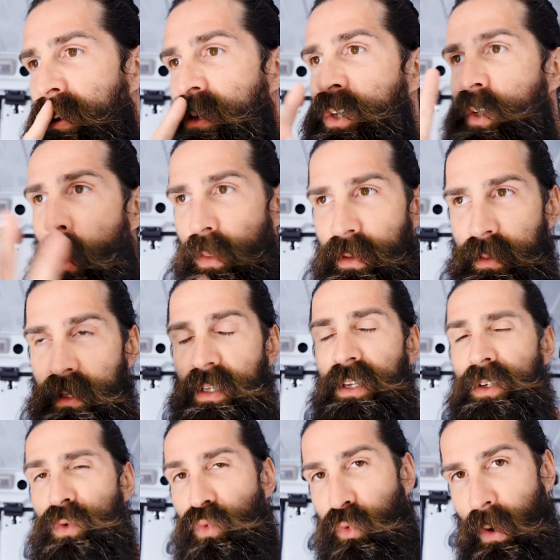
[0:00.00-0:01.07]
so that this
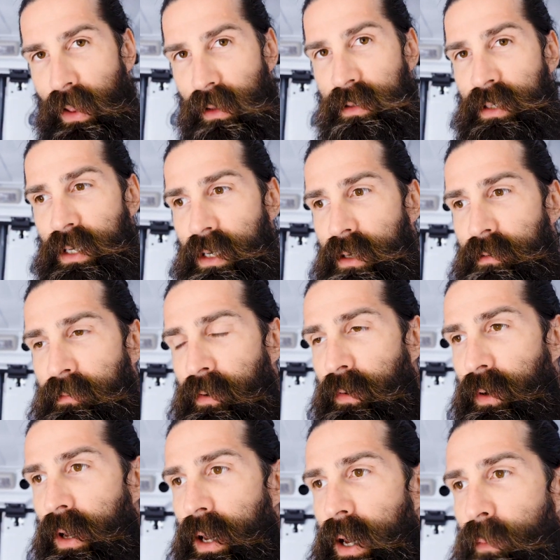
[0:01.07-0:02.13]
is relative,
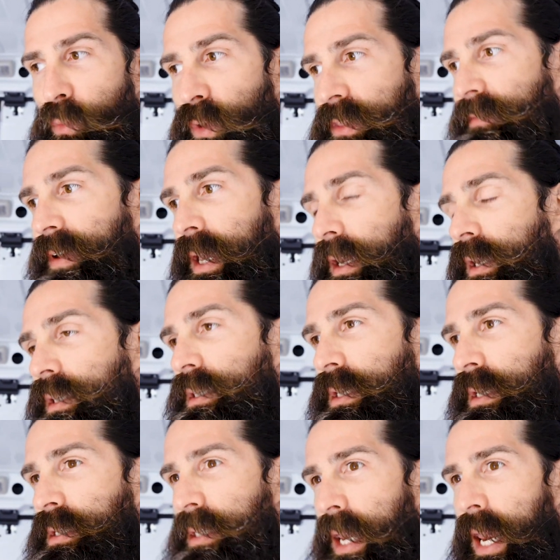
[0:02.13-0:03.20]
what the van is,
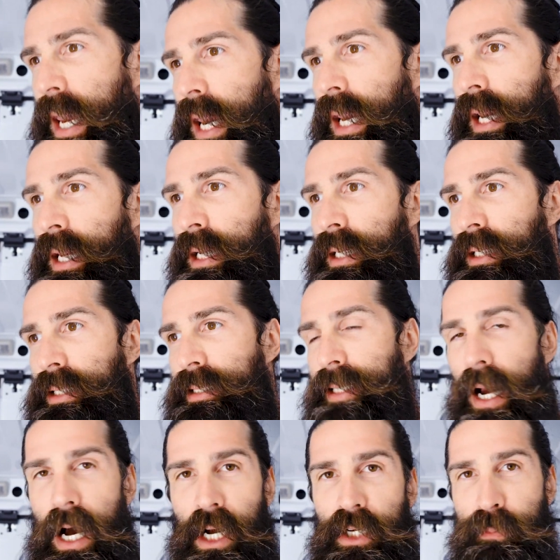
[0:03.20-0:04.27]
it's a
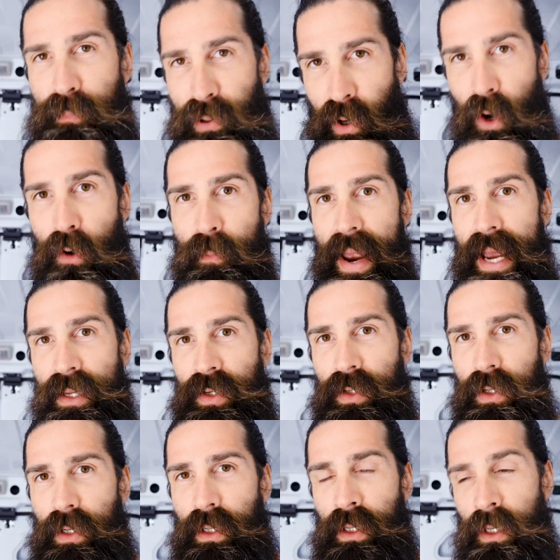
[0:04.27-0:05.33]
Dodge
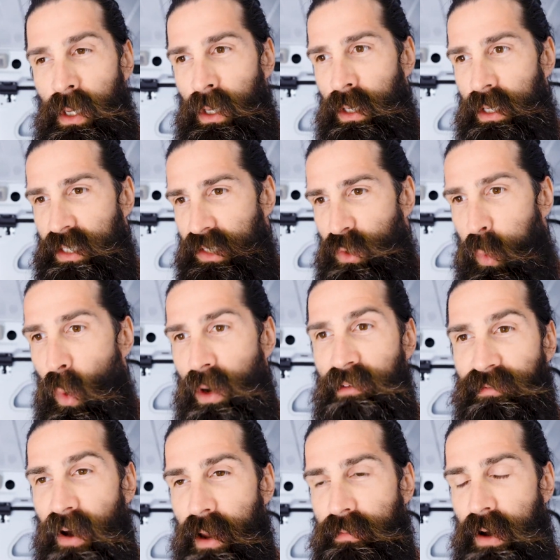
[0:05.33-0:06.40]
ProMaster. It's a
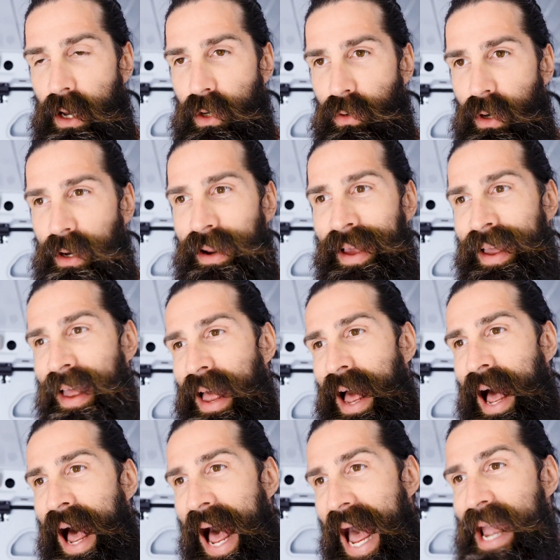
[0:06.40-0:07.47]
2500
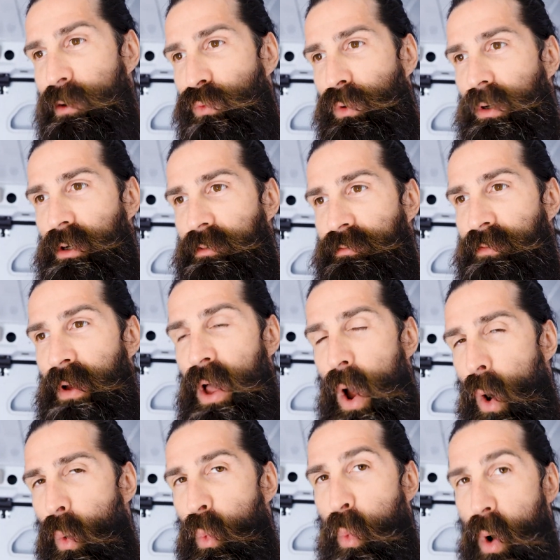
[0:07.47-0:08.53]
high roof,
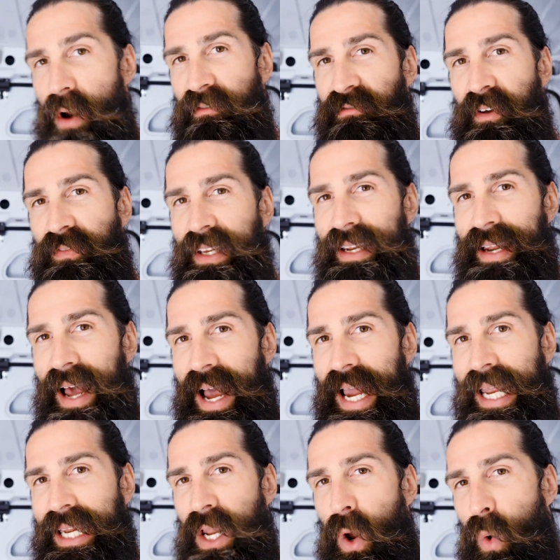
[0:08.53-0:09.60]

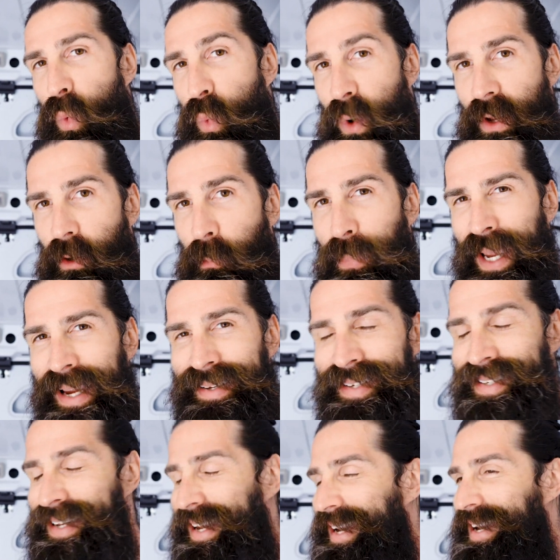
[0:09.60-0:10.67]
159
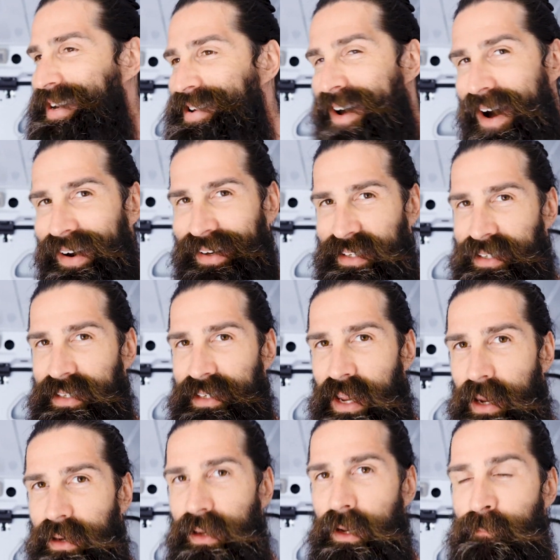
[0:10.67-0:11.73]
wheelbase, not
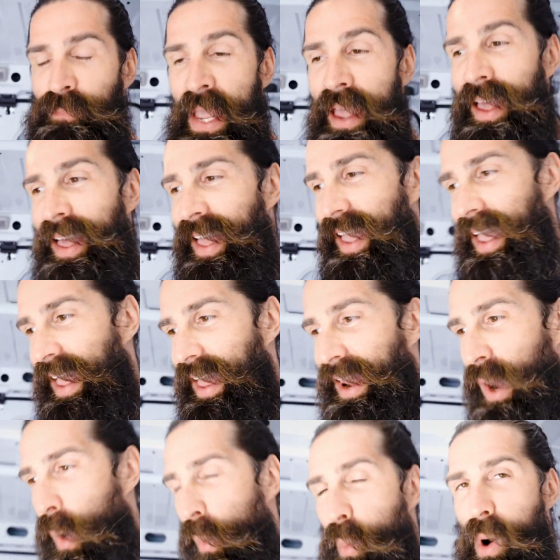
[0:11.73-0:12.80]
extended.
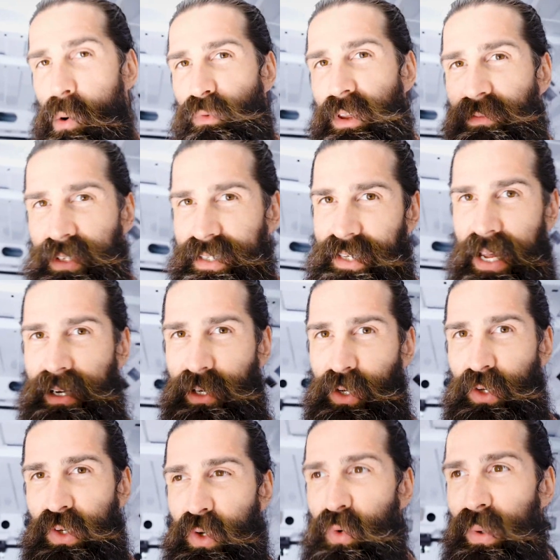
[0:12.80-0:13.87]
And what we've decided to
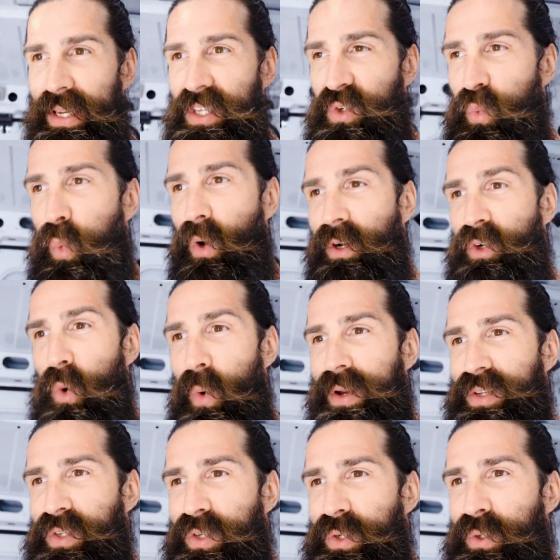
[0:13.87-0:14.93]
do is we're
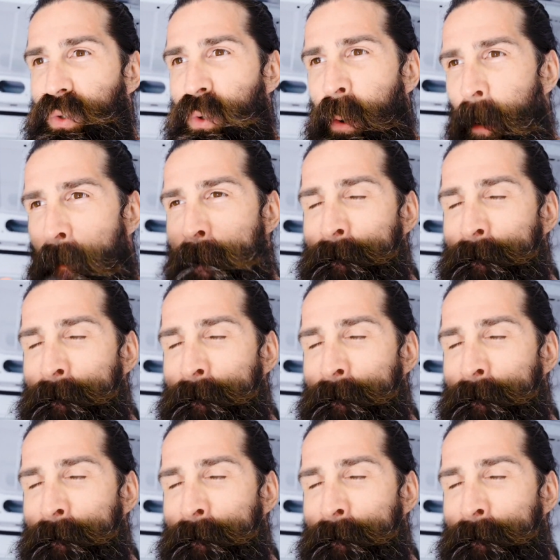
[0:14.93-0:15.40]
going to